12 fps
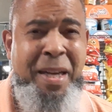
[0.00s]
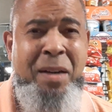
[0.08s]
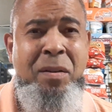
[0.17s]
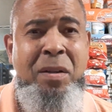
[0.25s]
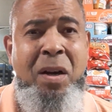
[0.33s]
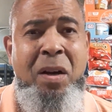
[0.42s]
I
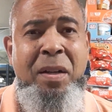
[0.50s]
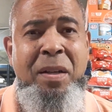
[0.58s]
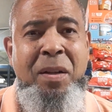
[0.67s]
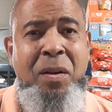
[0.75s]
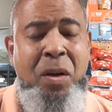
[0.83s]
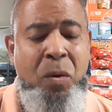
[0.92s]
don't call it
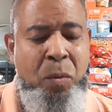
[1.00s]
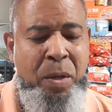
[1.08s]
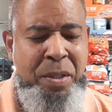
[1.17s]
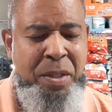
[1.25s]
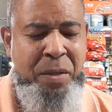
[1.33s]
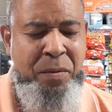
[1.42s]
a
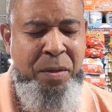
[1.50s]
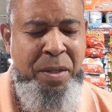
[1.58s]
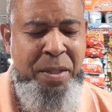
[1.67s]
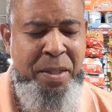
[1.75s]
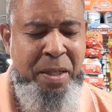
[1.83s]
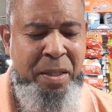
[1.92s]
Western
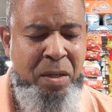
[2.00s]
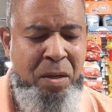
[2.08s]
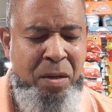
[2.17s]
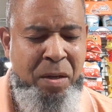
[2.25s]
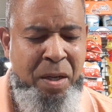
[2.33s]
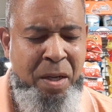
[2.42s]
religion. I
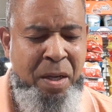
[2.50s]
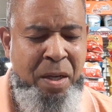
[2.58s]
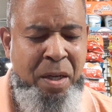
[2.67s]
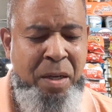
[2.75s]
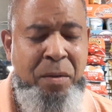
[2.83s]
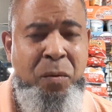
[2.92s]
call
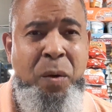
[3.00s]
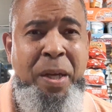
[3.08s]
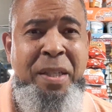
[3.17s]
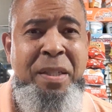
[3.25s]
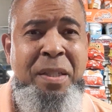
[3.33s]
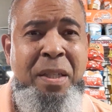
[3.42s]
it a
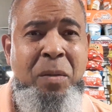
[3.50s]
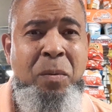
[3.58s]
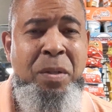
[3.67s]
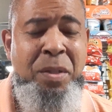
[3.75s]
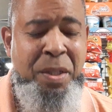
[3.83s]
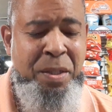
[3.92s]
relationship
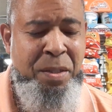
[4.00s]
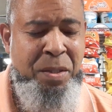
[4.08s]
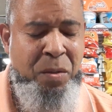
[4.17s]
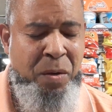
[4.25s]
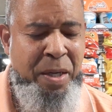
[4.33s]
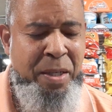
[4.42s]
with Jesus
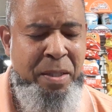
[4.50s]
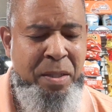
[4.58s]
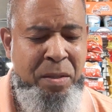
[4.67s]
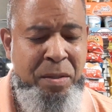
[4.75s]
Christ.